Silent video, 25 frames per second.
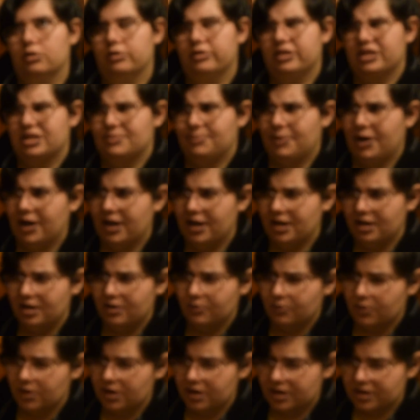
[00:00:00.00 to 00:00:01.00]

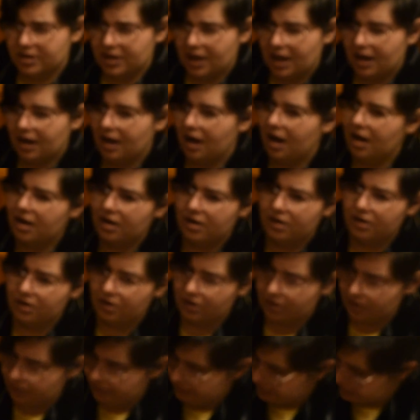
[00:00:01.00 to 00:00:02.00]
inspired, works at, I don't
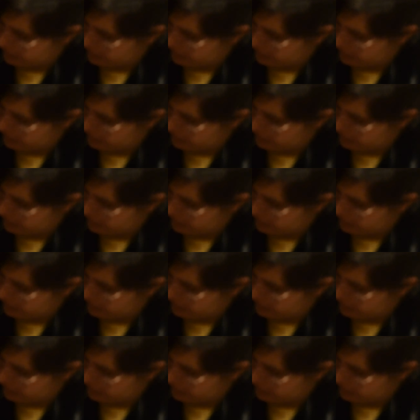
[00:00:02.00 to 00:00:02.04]
know.